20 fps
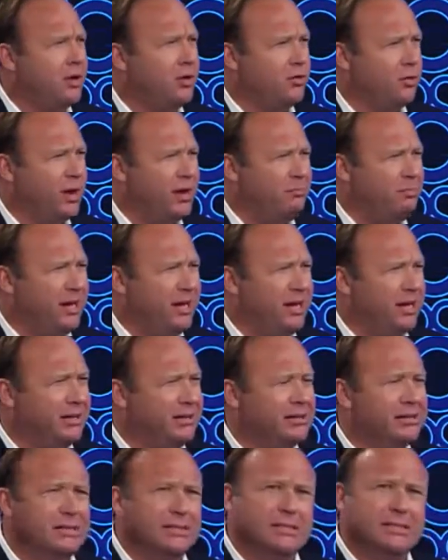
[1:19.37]
creepy and
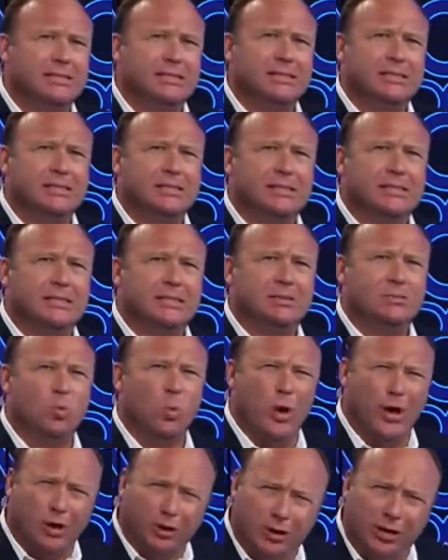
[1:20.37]

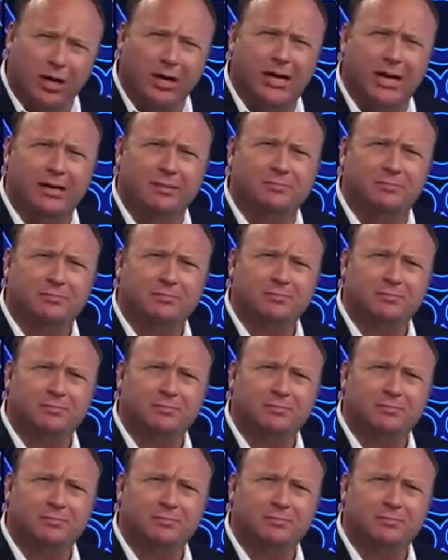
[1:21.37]
weird looking.